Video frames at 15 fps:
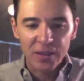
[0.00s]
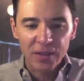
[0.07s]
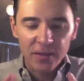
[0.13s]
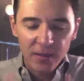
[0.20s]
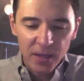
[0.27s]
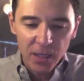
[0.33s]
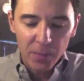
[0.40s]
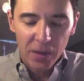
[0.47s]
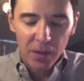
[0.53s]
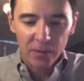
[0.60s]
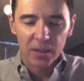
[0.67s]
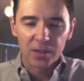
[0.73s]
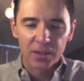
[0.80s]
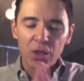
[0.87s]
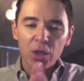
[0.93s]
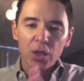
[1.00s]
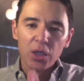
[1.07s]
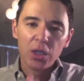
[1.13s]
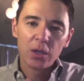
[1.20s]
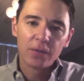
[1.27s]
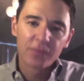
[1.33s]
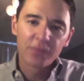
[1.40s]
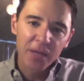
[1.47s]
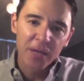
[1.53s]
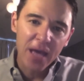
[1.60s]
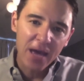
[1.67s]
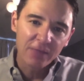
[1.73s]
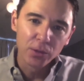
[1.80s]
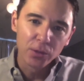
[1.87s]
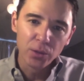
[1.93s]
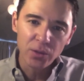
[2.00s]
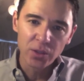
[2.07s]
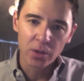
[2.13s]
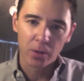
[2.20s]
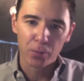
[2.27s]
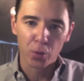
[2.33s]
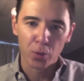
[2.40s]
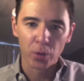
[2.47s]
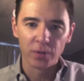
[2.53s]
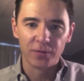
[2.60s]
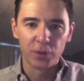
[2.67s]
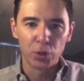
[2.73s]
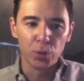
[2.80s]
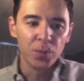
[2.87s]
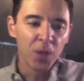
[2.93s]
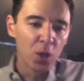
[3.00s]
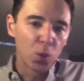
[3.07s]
And think about this: you know, from an evolutionary point of view,